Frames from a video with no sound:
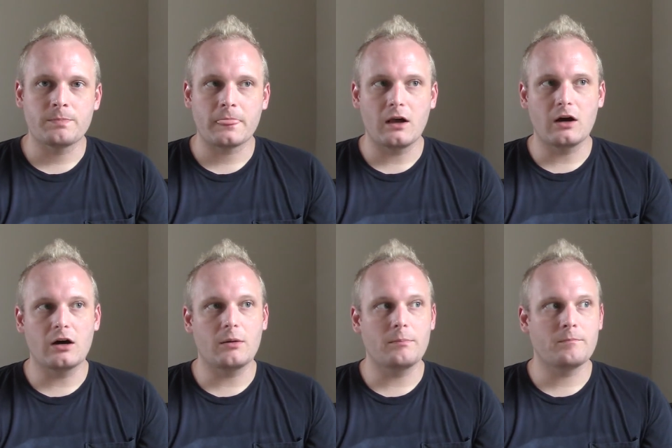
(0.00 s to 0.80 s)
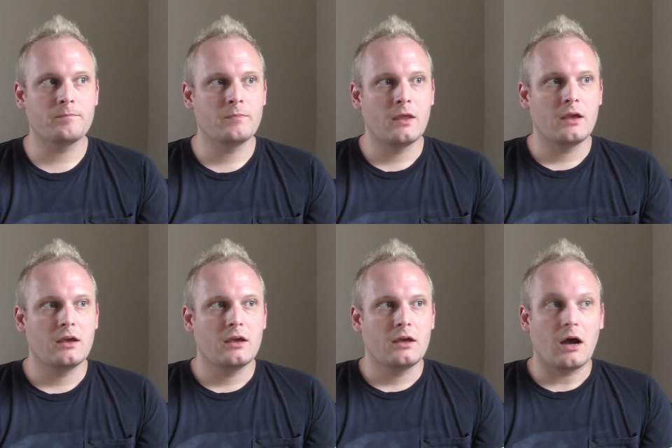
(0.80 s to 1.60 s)
I'm
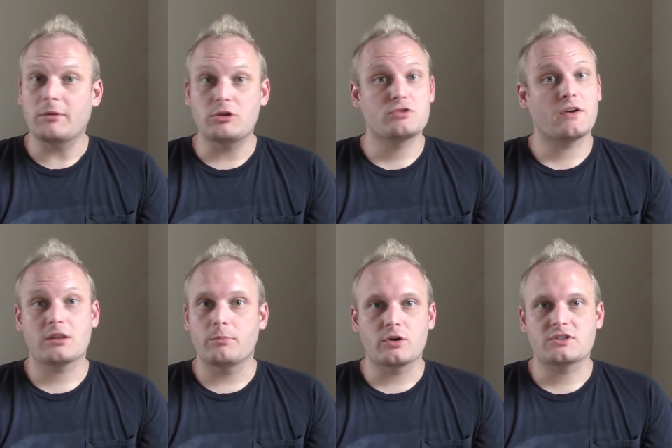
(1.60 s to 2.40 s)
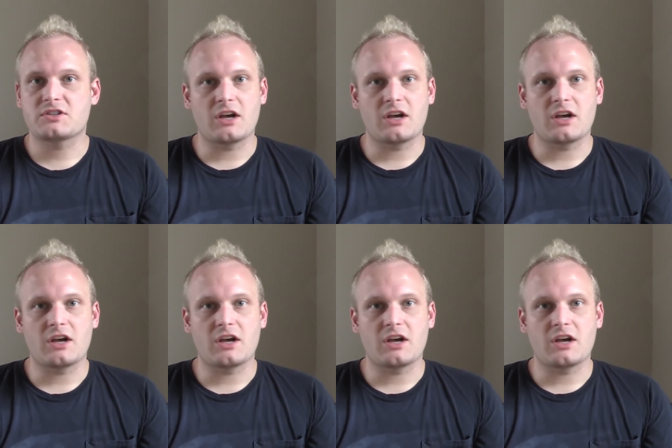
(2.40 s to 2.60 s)
a huge fan of the books.